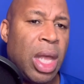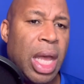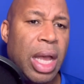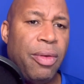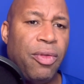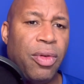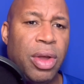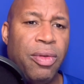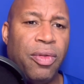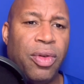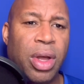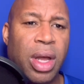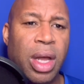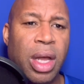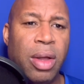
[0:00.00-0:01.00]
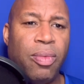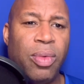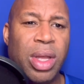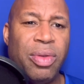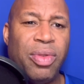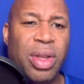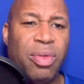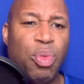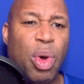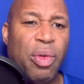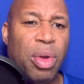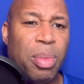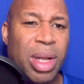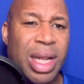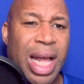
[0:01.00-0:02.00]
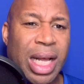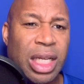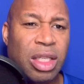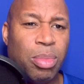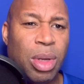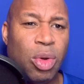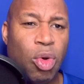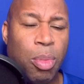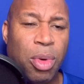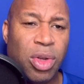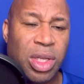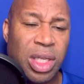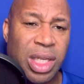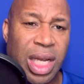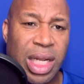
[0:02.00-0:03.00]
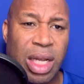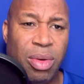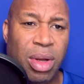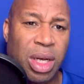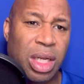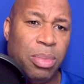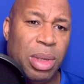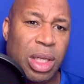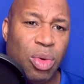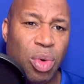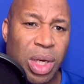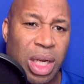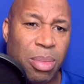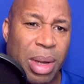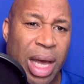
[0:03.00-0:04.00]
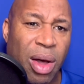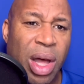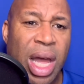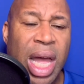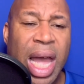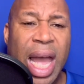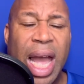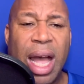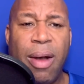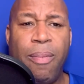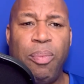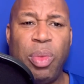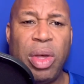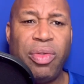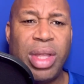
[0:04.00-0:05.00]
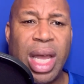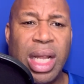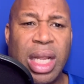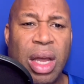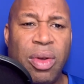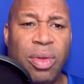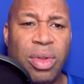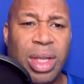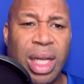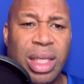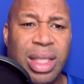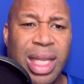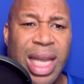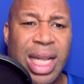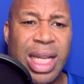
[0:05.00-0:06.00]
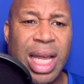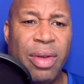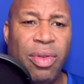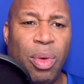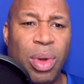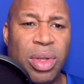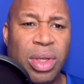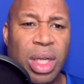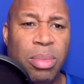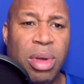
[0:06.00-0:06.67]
Whether it be Nagelsmann or Pochettino, I'm going to be talking about, if they don't succeed, everyone's going to